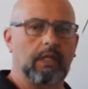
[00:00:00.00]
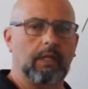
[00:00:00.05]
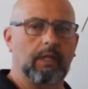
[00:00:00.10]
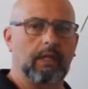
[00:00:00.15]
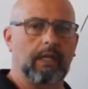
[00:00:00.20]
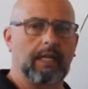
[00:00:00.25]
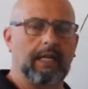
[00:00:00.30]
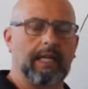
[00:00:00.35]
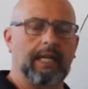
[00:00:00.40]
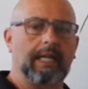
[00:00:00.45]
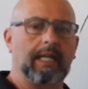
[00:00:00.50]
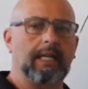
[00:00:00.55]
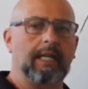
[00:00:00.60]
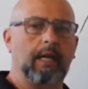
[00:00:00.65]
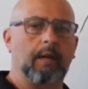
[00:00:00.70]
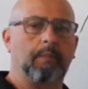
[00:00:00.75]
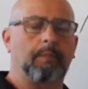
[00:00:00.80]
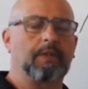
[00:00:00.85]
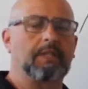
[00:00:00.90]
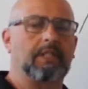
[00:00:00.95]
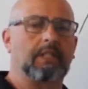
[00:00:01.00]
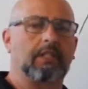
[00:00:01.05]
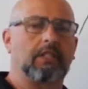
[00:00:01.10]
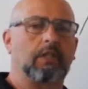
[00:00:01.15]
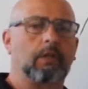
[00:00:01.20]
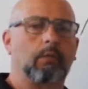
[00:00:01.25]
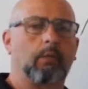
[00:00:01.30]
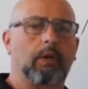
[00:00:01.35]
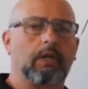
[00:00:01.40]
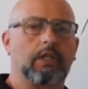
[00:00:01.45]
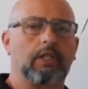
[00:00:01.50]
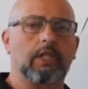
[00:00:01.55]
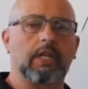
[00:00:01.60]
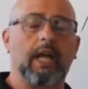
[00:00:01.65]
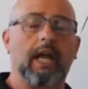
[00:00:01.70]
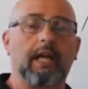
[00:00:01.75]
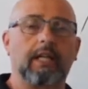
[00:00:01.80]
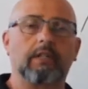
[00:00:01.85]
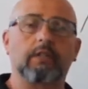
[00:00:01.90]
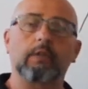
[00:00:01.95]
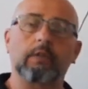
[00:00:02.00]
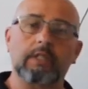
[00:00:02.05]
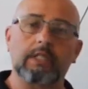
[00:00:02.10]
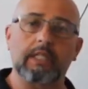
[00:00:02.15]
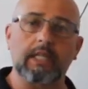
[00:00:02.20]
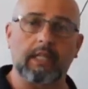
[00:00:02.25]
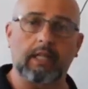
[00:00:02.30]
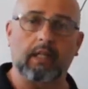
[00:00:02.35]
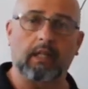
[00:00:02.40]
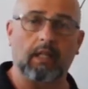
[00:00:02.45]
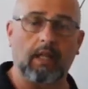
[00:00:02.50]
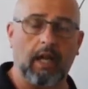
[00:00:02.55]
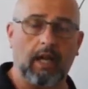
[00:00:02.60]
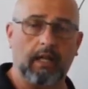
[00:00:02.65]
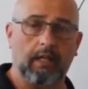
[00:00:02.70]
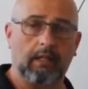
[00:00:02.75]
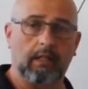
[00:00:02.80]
in a position where she had to sit a lot.